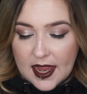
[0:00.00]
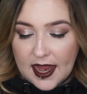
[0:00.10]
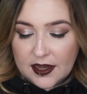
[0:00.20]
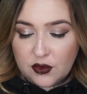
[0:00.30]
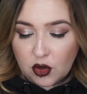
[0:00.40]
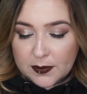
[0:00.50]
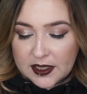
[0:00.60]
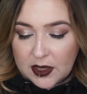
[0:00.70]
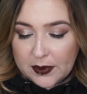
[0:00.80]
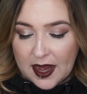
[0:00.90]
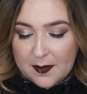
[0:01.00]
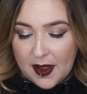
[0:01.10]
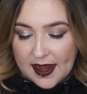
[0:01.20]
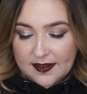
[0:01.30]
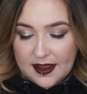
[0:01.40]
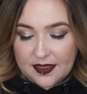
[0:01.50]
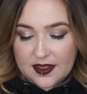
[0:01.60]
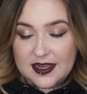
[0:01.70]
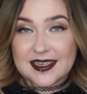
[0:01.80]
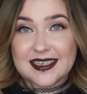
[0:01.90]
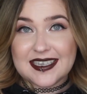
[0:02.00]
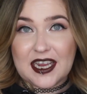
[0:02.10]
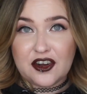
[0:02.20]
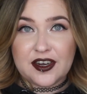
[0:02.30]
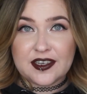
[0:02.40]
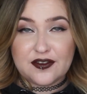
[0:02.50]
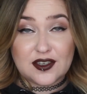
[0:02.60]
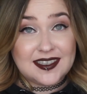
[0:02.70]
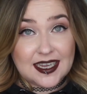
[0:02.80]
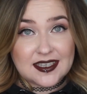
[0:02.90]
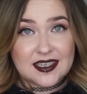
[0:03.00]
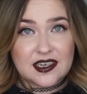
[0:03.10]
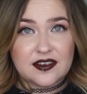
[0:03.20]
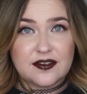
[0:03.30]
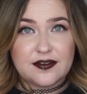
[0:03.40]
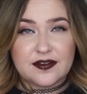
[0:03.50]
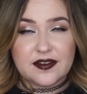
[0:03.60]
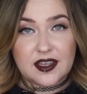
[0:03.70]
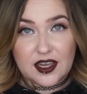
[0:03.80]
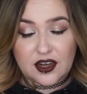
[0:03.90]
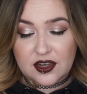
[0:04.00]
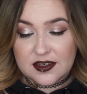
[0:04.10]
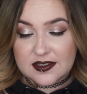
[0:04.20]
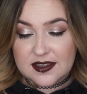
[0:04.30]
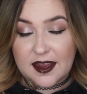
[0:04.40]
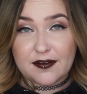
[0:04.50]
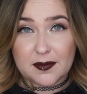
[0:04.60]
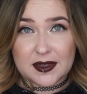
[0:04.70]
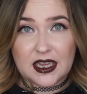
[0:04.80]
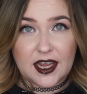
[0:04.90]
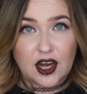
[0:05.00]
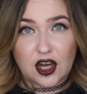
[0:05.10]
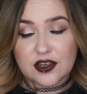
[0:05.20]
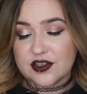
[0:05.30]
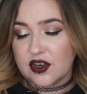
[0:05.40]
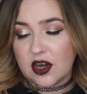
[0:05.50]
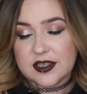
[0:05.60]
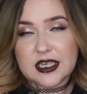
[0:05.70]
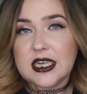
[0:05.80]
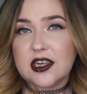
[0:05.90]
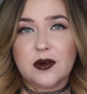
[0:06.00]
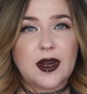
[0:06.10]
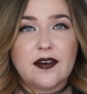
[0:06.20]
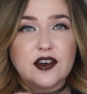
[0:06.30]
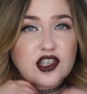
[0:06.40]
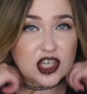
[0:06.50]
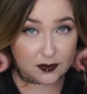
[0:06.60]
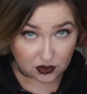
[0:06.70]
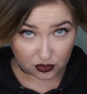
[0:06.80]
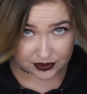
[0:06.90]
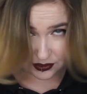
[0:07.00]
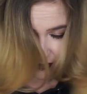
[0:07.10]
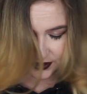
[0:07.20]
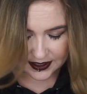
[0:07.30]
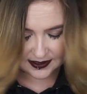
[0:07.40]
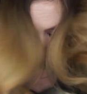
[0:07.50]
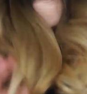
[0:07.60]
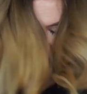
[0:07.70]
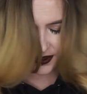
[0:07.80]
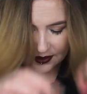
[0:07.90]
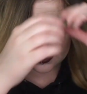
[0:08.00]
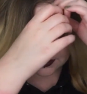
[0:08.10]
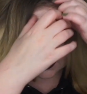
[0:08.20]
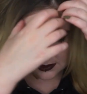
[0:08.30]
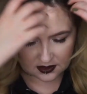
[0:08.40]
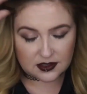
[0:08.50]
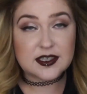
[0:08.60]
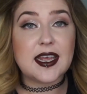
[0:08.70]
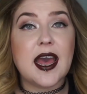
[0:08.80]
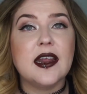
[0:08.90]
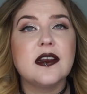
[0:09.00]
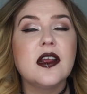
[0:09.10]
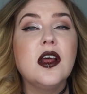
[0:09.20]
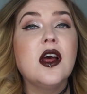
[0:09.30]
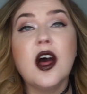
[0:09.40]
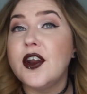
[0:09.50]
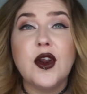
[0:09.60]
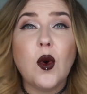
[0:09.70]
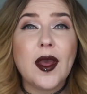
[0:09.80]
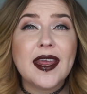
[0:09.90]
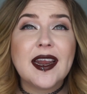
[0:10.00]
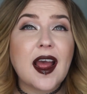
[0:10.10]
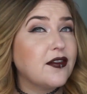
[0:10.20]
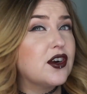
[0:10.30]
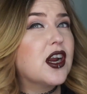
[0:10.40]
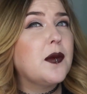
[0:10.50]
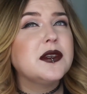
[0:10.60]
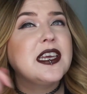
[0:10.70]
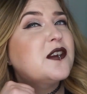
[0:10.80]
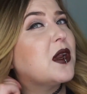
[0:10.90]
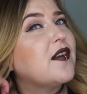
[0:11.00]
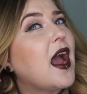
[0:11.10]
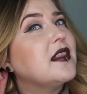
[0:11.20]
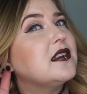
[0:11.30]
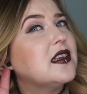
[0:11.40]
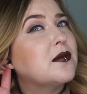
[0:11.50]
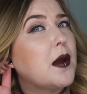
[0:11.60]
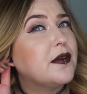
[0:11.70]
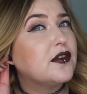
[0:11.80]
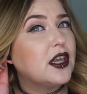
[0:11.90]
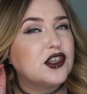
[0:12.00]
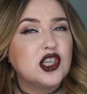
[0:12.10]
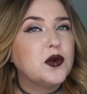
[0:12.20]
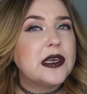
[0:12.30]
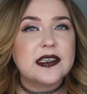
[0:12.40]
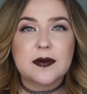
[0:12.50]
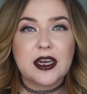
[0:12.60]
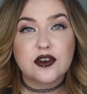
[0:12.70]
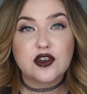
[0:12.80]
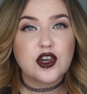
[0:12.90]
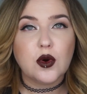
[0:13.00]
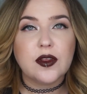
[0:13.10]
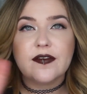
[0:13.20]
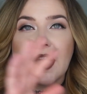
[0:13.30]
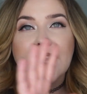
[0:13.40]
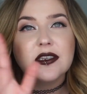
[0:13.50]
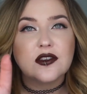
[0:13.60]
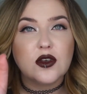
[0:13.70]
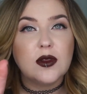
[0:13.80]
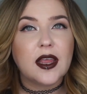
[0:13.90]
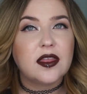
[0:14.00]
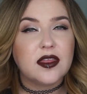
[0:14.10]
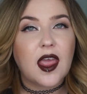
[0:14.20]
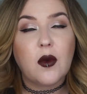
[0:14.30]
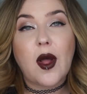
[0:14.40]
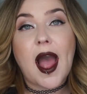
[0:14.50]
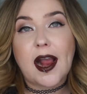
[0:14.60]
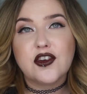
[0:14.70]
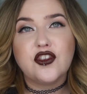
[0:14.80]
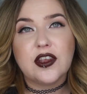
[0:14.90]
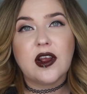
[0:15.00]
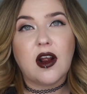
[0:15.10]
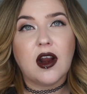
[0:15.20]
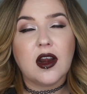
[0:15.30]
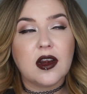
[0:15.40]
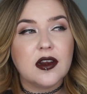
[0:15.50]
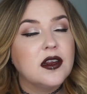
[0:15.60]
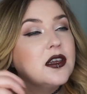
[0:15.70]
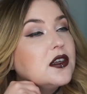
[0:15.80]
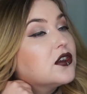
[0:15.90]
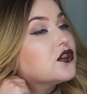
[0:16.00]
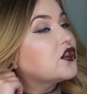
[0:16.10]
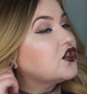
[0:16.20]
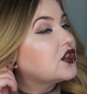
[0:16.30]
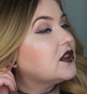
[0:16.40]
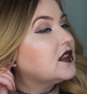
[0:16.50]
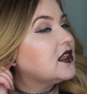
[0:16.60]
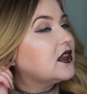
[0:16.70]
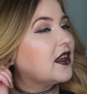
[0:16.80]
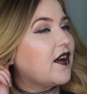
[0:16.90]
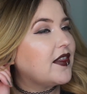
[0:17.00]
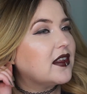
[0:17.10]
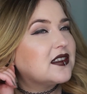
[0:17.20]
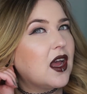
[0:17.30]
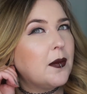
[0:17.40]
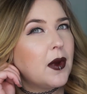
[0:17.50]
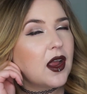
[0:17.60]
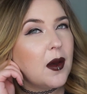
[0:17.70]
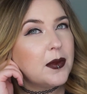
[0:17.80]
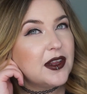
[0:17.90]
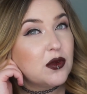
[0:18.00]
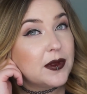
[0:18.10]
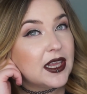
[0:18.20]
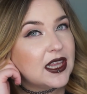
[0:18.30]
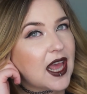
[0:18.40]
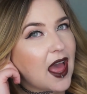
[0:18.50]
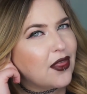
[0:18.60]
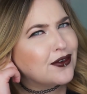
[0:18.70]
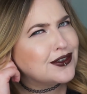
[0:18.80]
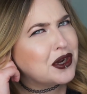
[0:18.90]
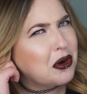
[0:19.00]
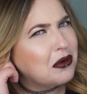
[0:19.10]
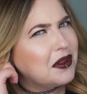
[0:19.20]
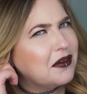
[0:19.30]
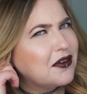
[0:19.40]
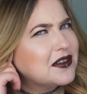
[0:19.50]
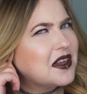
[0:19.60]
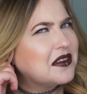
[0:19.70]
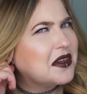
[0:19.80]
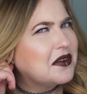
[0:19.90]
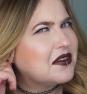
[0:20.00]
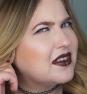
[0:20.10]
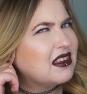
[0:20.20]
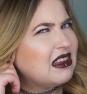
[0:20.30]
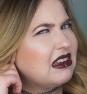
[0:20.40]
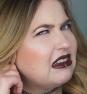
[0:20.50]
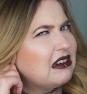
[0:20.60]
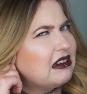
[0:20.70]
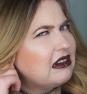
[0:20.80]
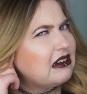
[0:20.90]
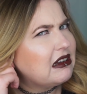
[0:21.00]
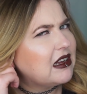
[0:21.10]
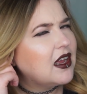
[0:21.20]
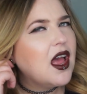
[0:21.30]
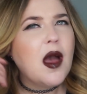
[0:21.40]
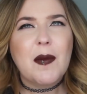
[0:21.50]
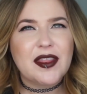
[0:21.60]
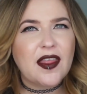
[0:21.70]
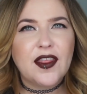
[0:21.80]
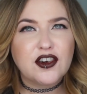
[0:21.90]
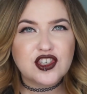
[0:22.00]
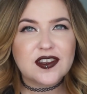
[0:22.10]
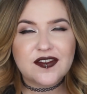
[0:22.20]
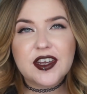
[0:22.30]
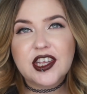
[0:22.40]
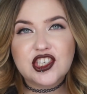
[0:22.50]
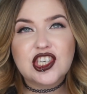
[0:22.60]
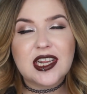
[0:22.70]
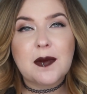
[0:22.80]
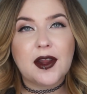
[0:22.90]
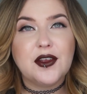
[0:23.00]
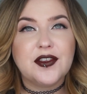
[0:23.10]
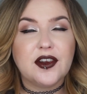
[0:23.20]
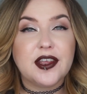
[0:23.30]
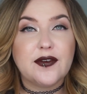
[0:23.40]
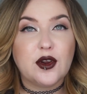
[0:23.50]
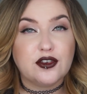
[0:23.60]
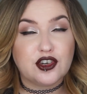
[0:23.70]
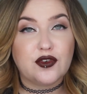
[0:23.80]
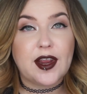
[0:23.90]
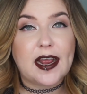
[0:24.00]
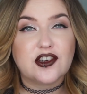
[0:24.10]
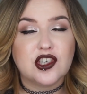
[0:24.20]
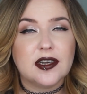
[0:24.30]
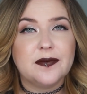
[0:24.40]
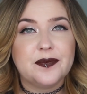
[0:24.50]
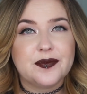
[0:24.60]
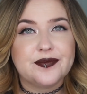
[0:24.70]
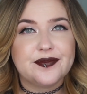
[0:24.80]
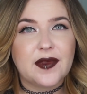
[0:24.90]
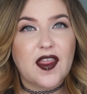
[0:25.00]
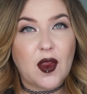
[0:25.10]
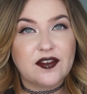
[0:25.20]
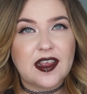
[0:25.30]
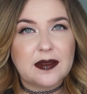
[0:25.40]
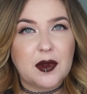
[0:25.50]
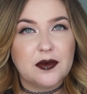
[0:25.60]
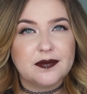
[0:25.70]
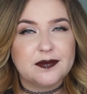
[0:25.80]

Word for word: And normally when I buy like the earrings for sensitive ears, like from Claire's or Ardene or whatever cheap jewelry store there is, my ears start to get annoyed after a couple days, but I've had these in probably for like two weeks and my ears are totally fine. So like they will actually are surgical steel because I find that some companies will be like, yeah, they're totally for sensitive skin, but then they're just fucking shitty metals that'll give you an allergic reaction and they have to take them out.